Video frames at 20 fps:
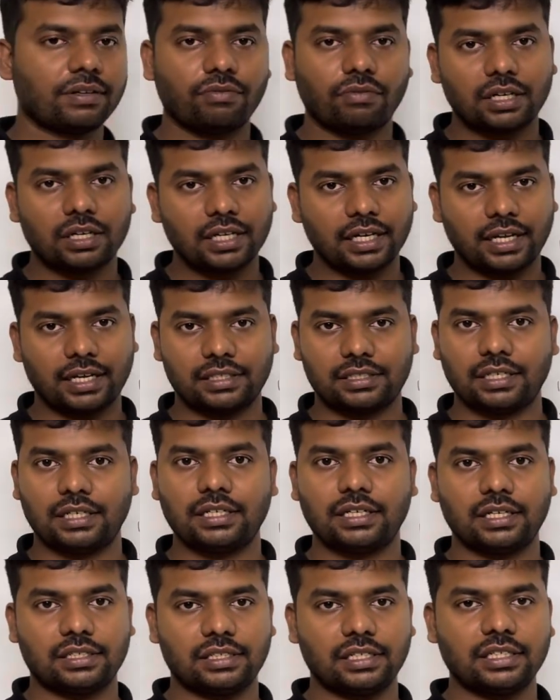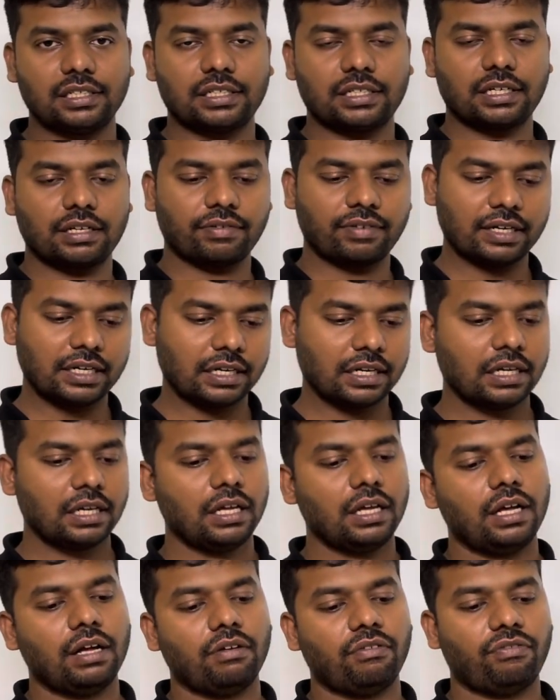what it exactly does, it will
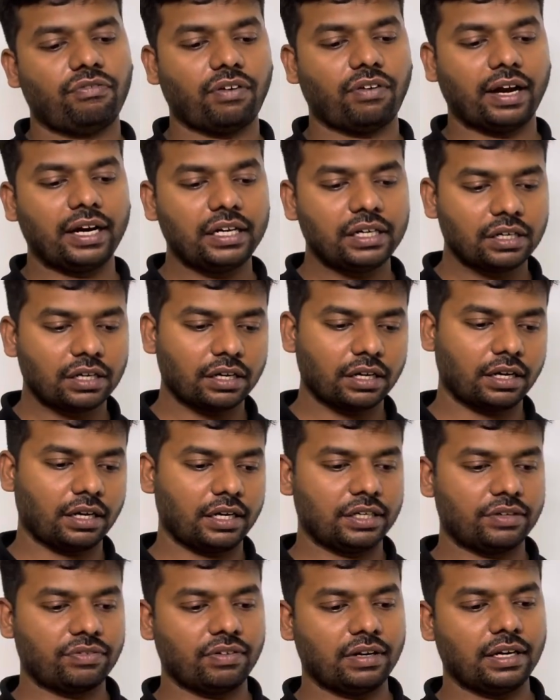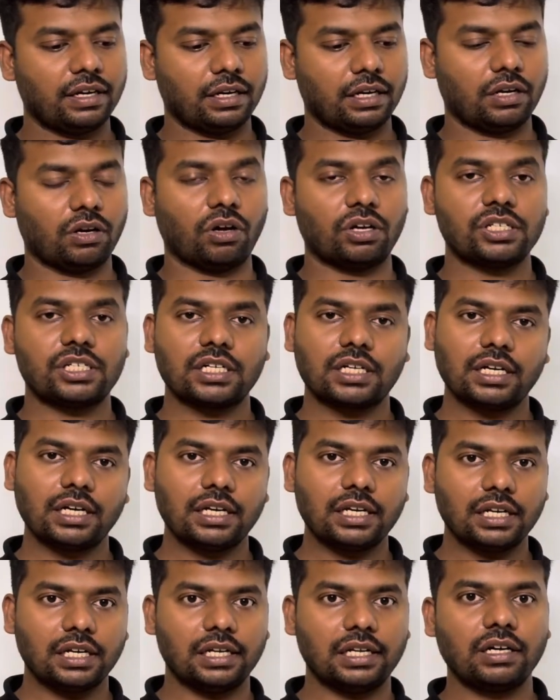it will logically
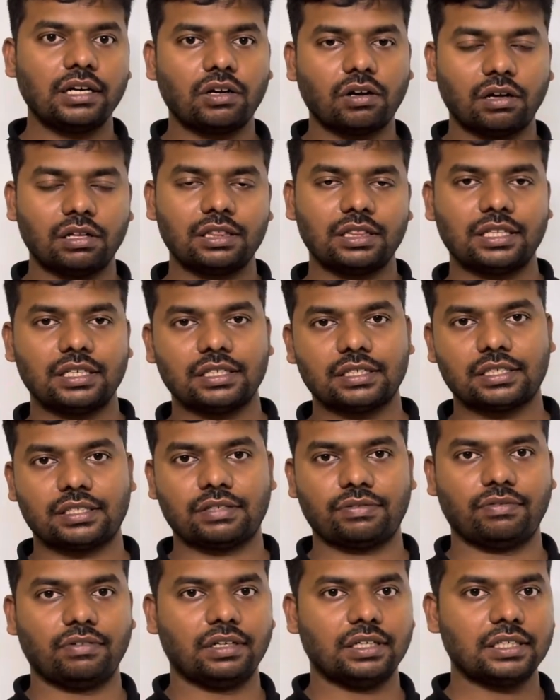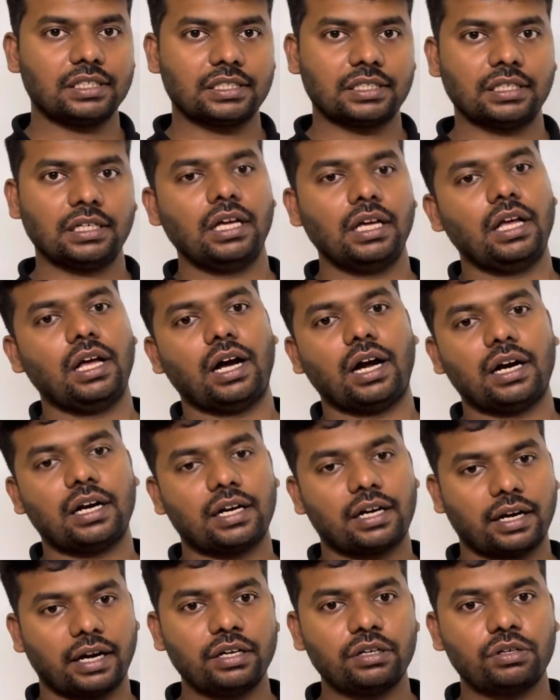link all these words and
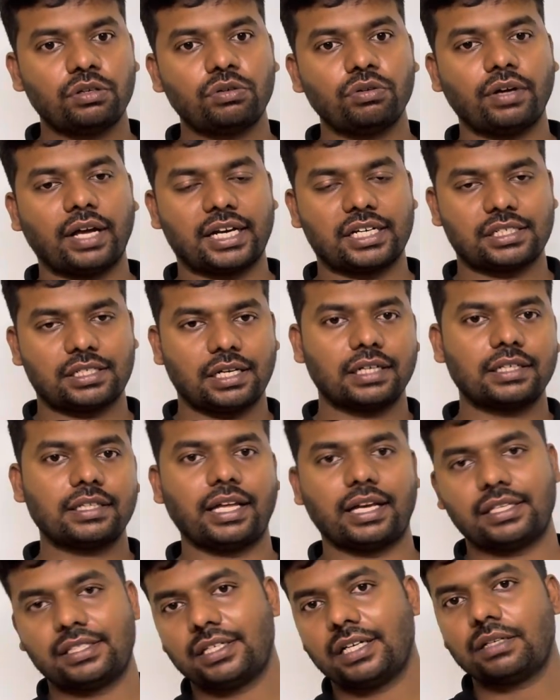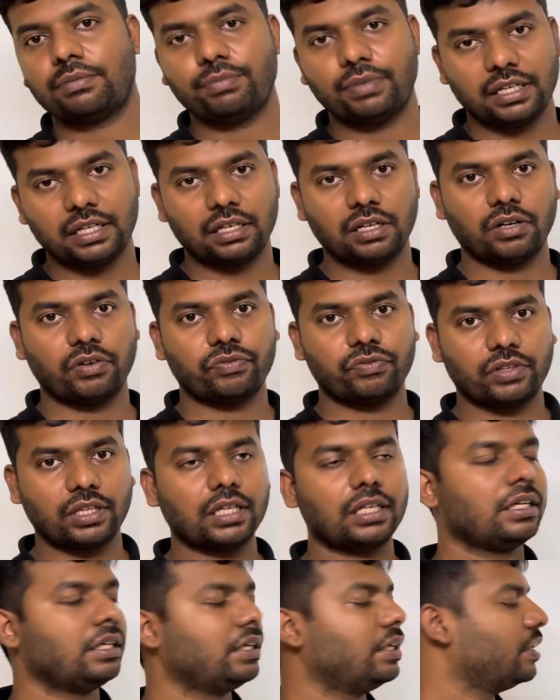try to extract the exact meaning of the
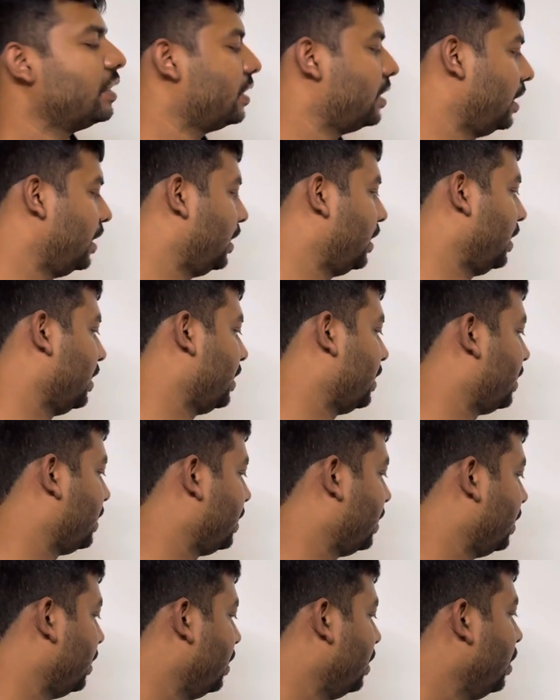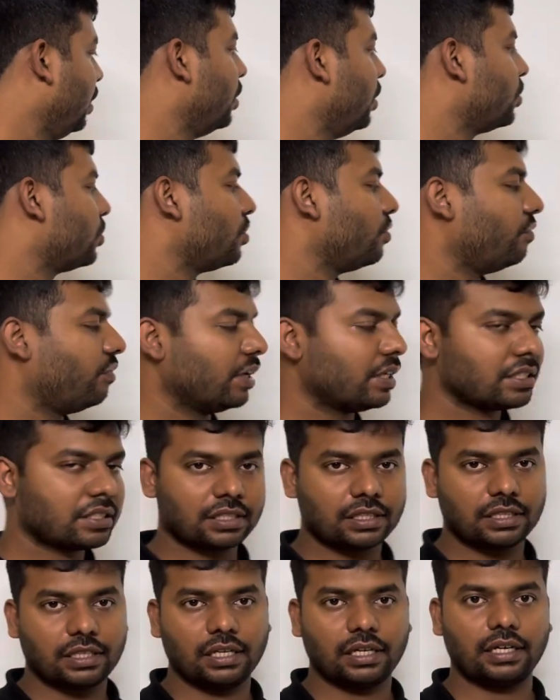sentence. So once
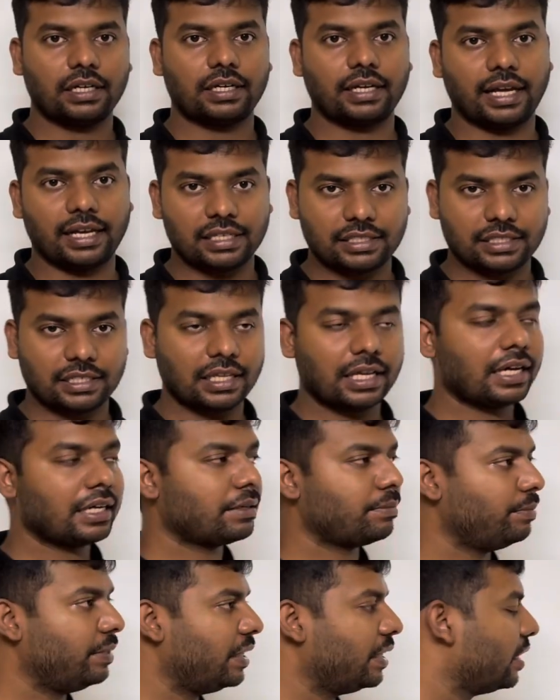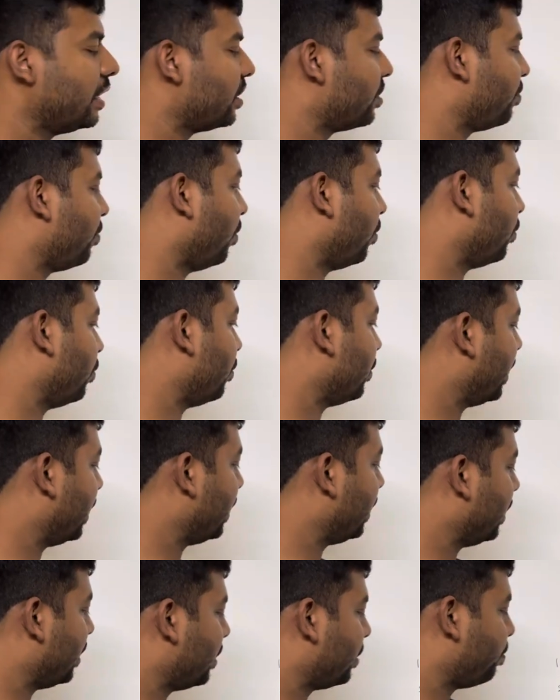that exact meaning is found out, then it
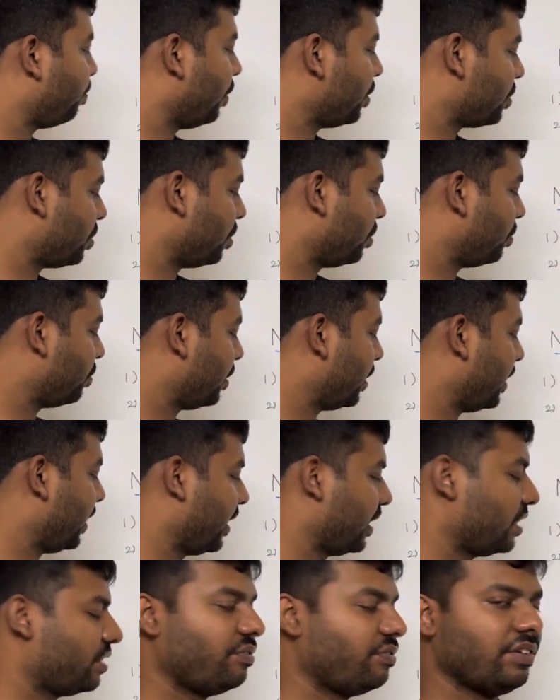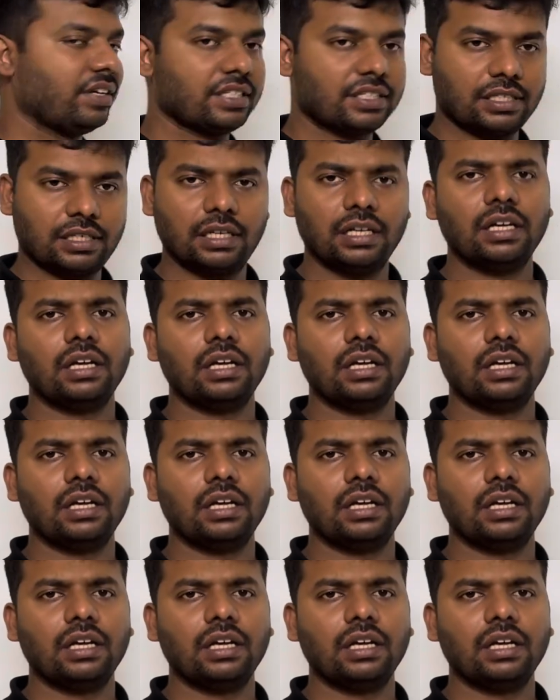is passed on to the next phase,